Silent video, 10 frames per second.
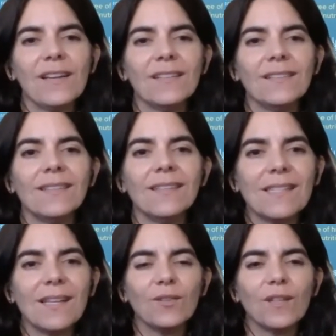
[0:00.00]
interesting to,
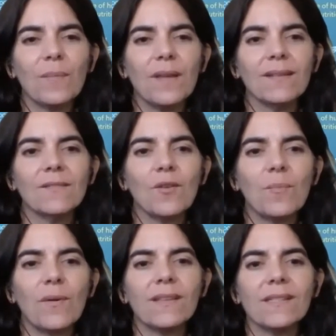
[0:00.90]
to, hear about
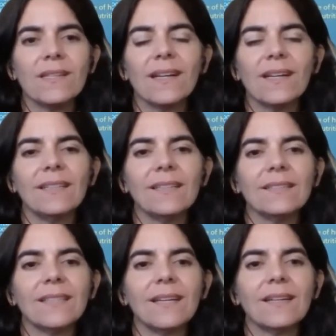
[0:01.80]
the CASA
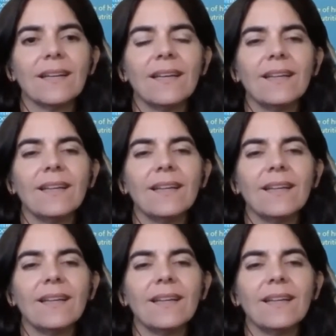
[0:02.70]
initiative.